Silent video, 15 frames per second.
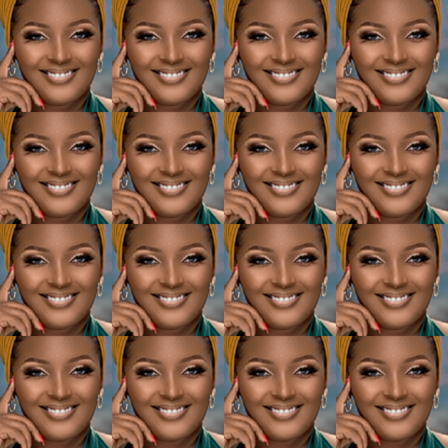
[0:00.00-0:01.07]

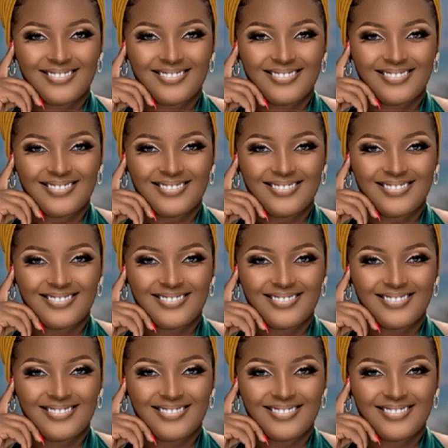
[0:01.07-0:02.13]

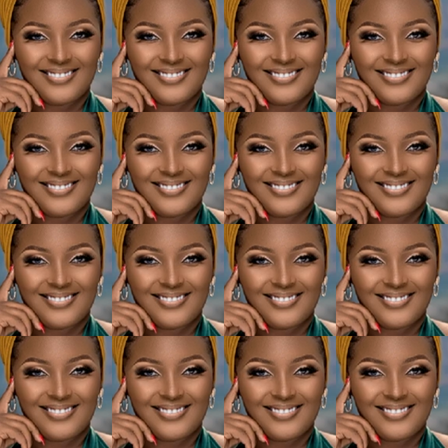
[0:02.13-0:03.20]

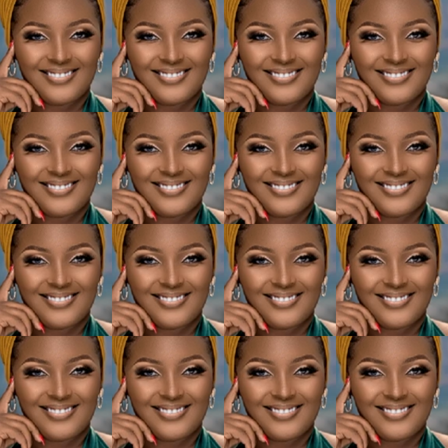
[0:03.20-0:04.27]

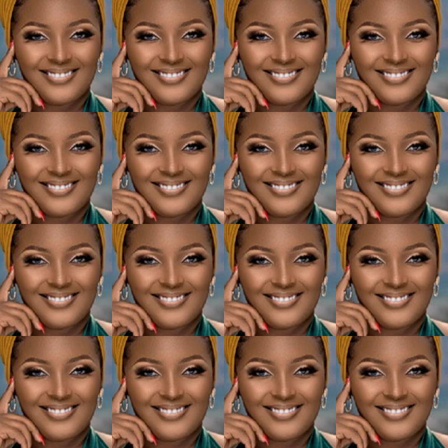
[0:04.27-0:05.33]

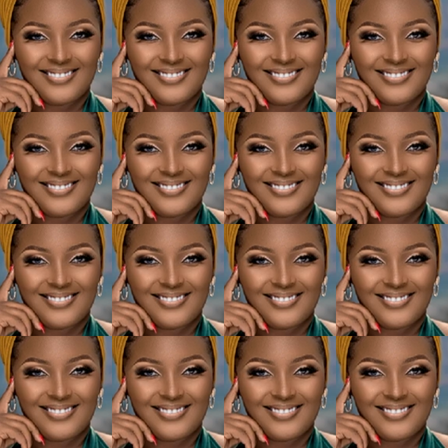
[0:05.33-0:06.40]

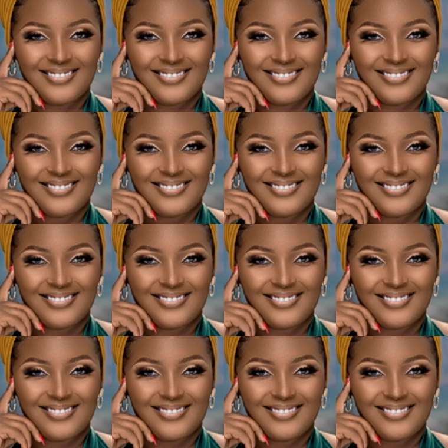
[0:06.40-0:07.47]

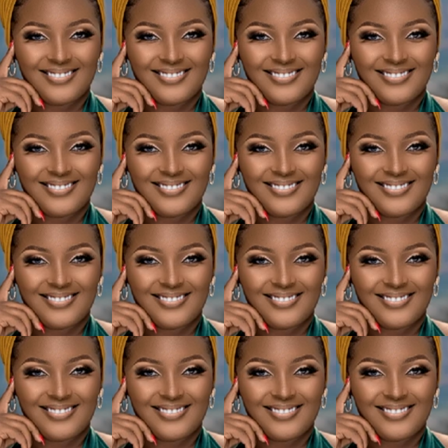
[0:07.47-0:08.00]
[no speech]